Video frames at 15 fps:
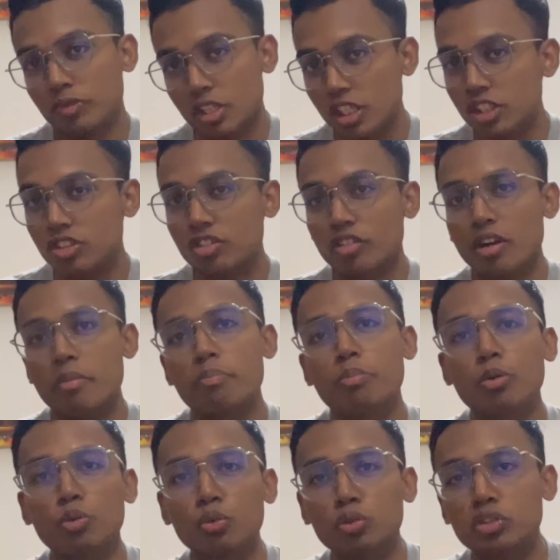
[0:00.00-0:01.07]
Instagram
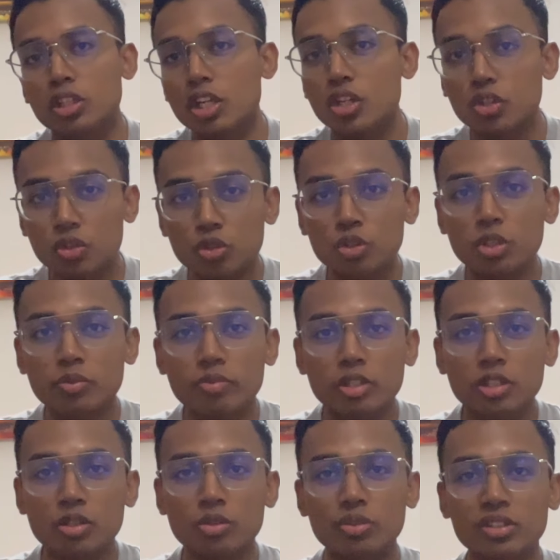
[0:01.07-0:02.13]
posts, YouTube
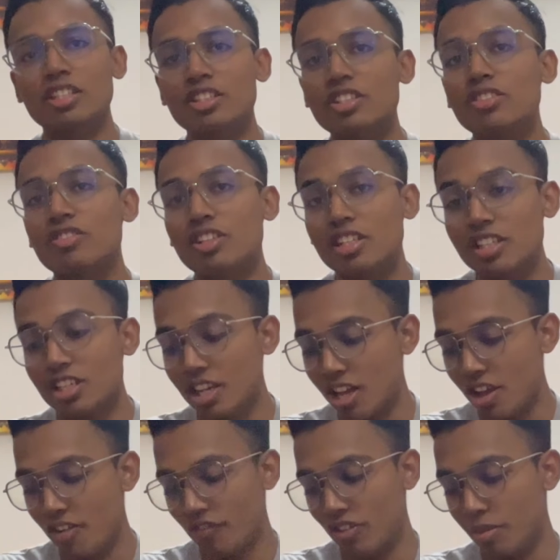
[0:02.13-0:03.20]
videos. It's just really
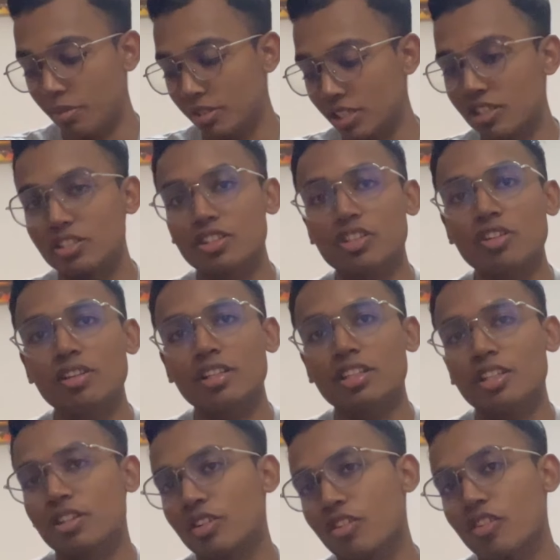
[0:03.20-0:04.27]
famous and
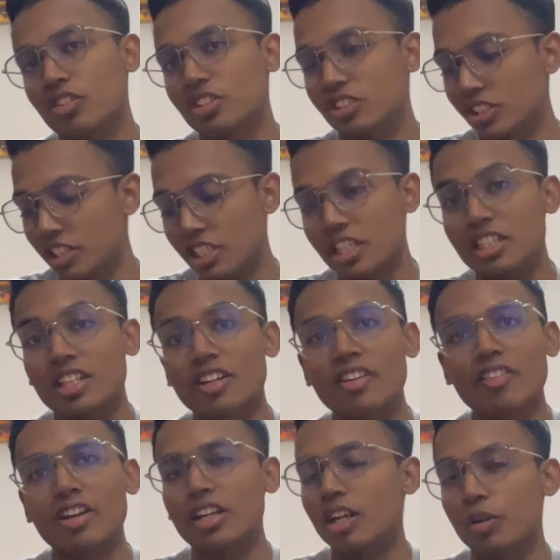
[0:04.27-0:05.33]
circulating across the internet
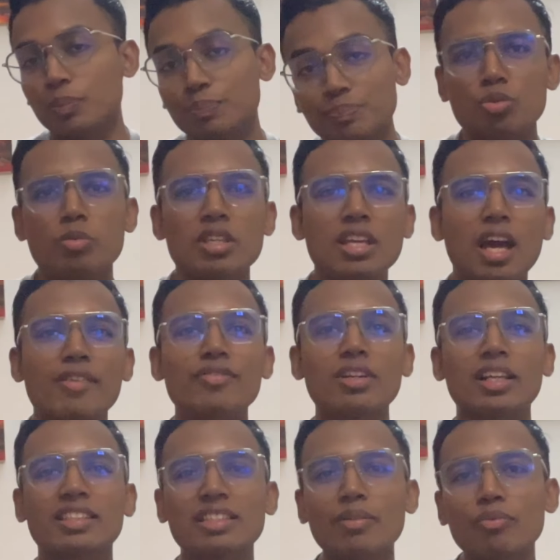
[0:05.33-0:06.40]
right now. To me, I feel
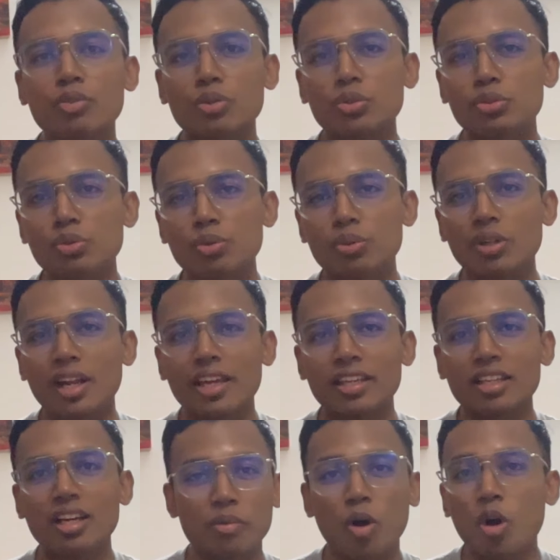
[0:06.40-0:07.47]
like some photos look like
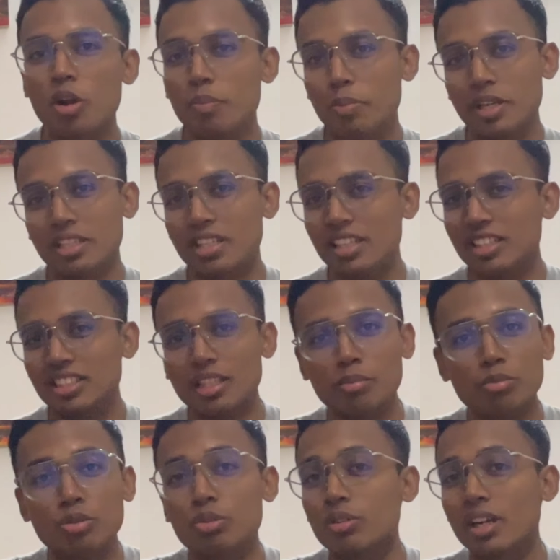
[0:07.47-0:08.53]
oil paintings, some
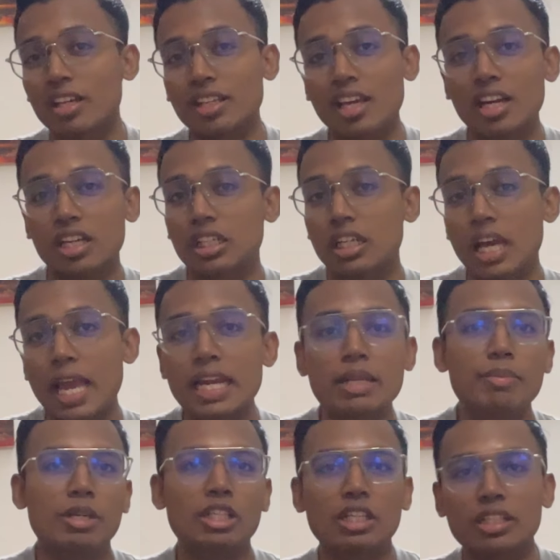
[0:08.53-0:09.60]
look like
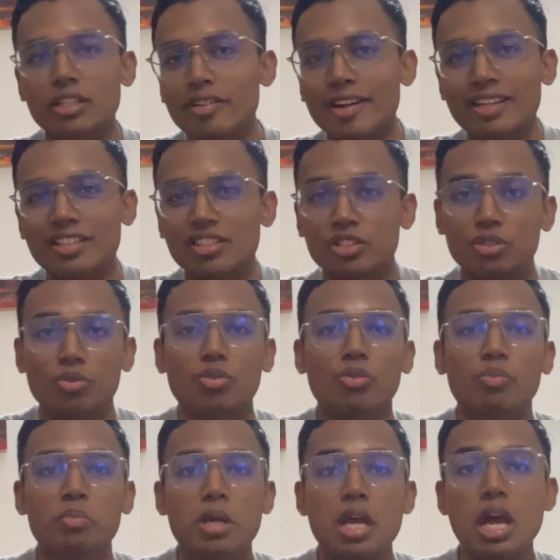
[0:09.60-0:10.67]
animated characters.
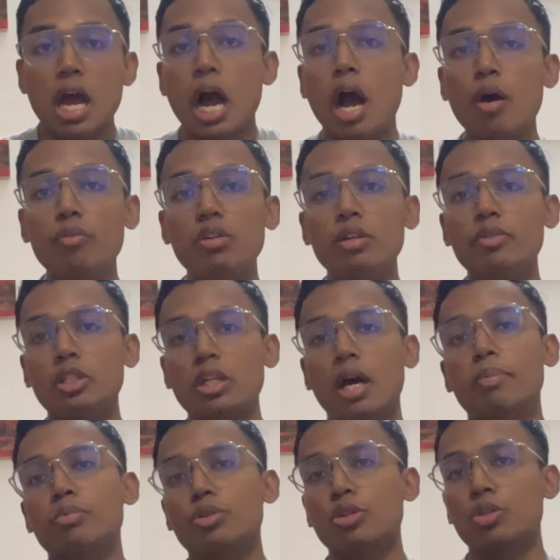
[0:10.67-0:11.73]
So I will leave it
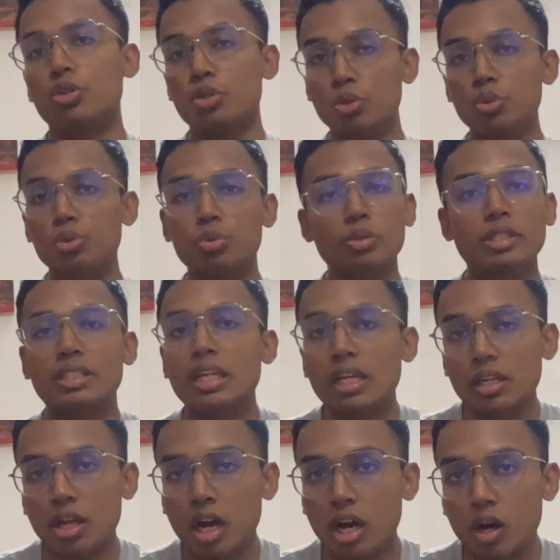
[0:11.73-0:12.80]
up to you to decide
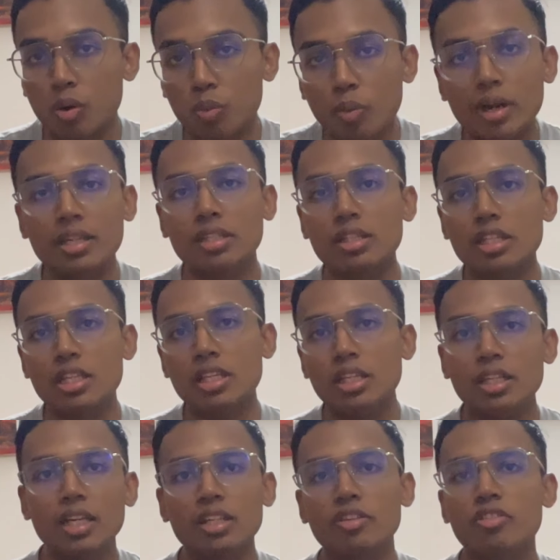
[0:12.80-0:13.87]
what the
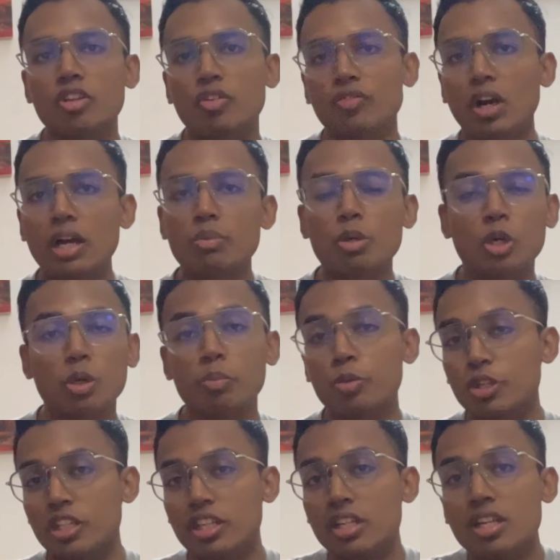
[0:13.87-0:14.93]
category of art we're going to put
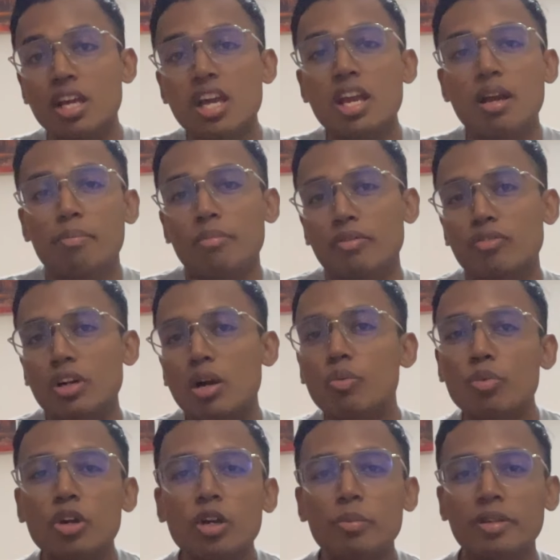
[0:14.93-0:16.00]
it in. But for now,
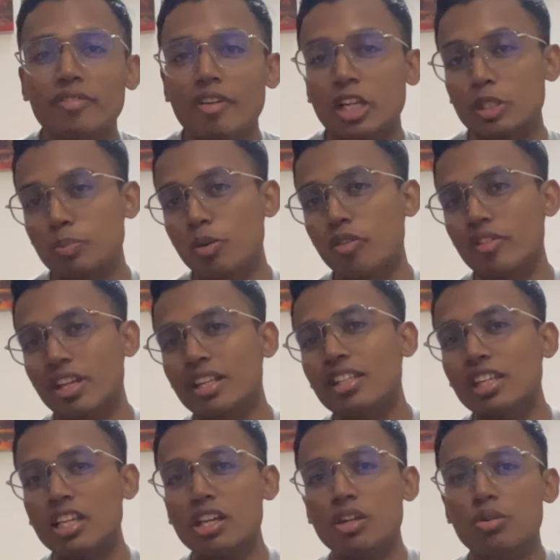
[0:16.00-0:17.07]
we're going to be exploring and
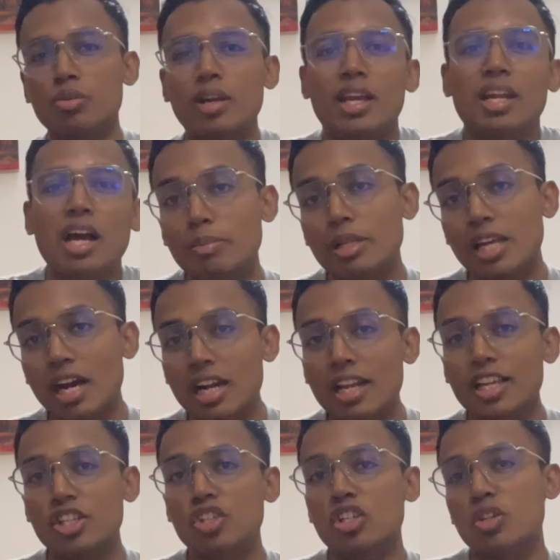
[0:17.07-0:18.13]
taking a look at how art
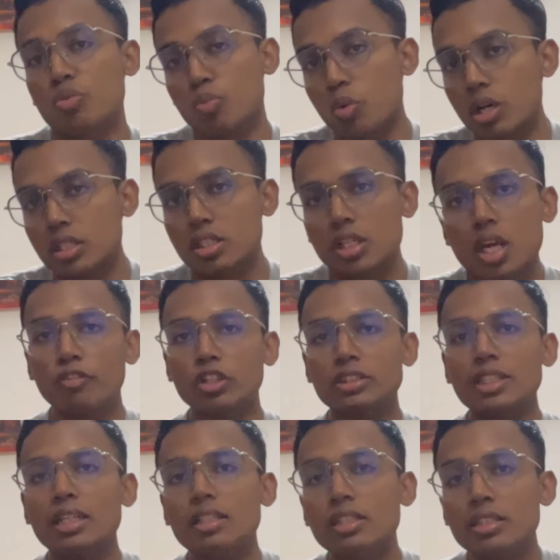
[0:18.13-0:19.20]
actually works. For
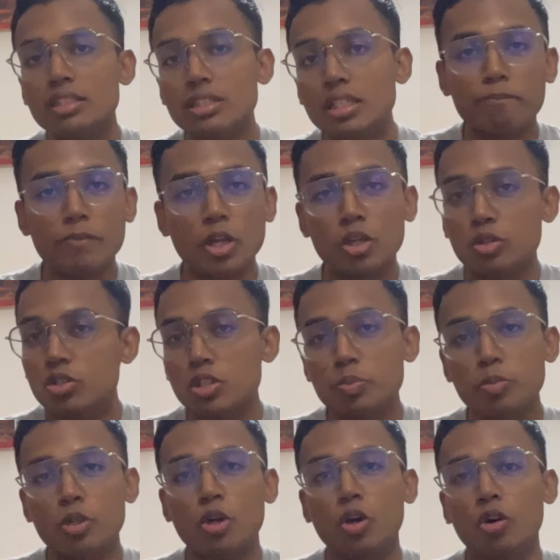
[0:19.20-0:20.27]
starters, you just
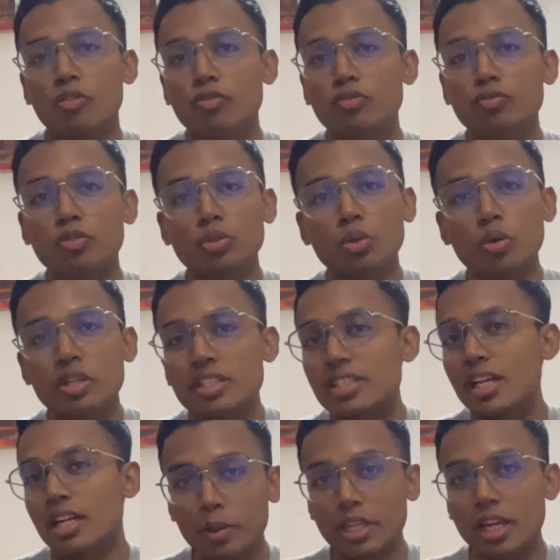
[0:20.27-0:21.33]
put your photo
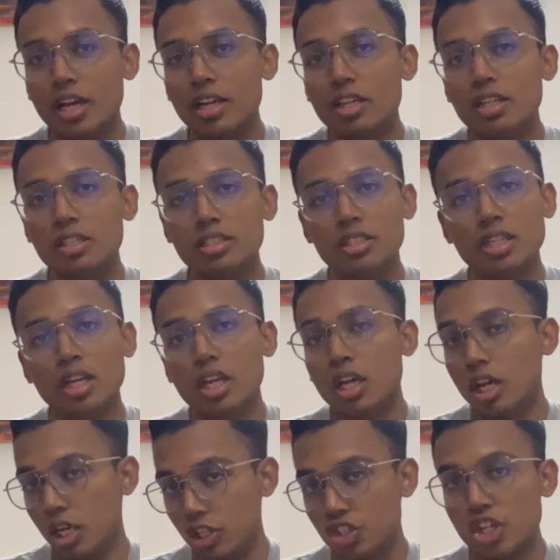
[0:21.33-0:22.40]
inside AI's
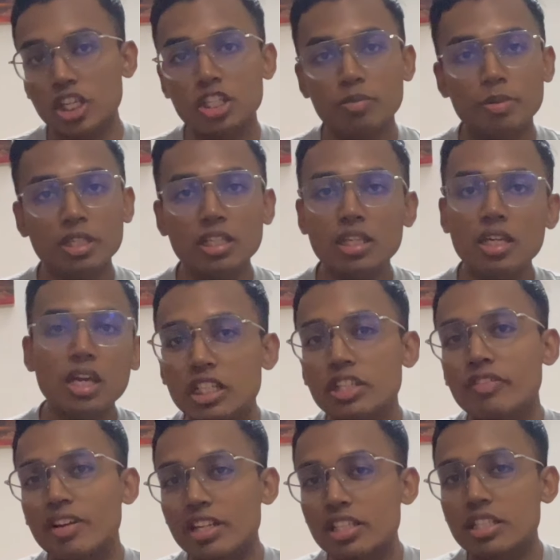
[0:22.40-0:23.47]
ChatGPT, it
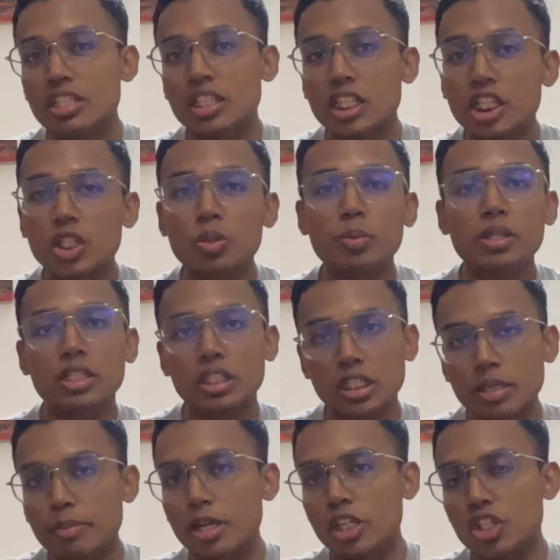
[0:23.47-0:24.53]
renders it into an
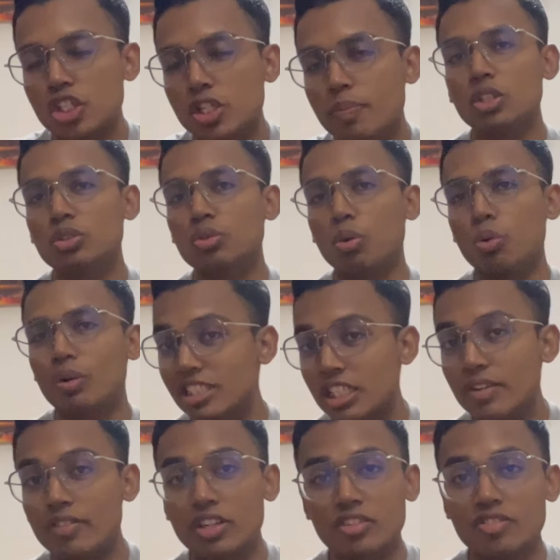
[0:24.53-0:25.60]
image. So let's
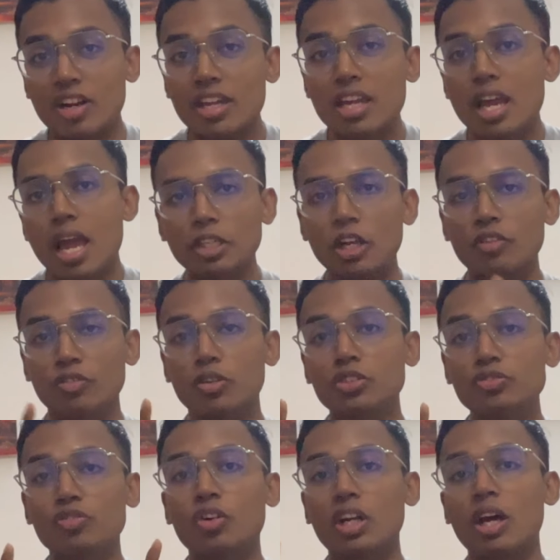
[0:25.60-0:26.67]
give it a try. And of course,
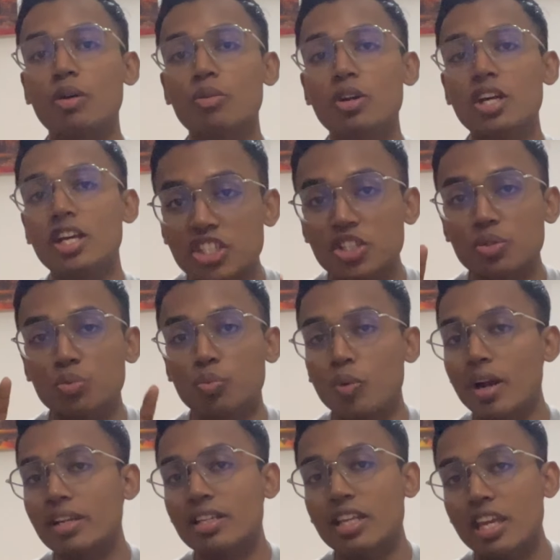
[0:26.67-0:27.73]
for now, just
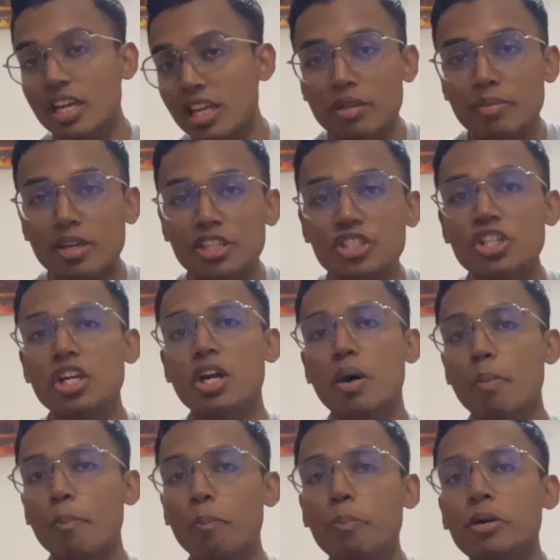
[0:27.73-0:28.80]
one image
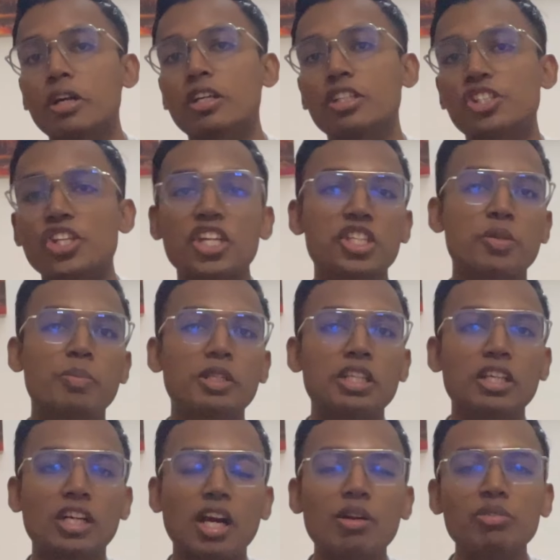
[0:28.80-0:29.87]
per ChatGPT
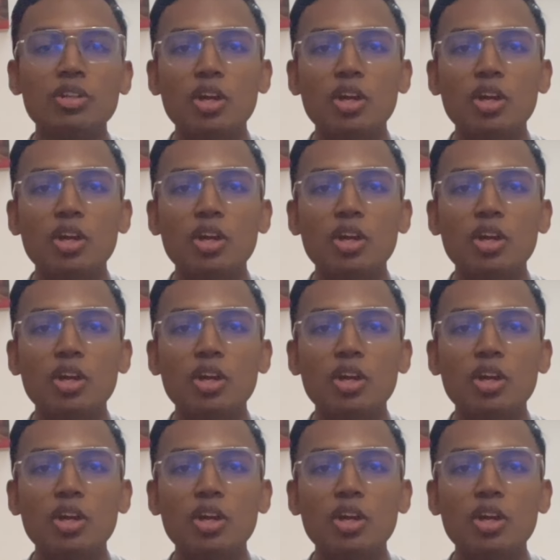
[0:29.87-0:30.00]
account.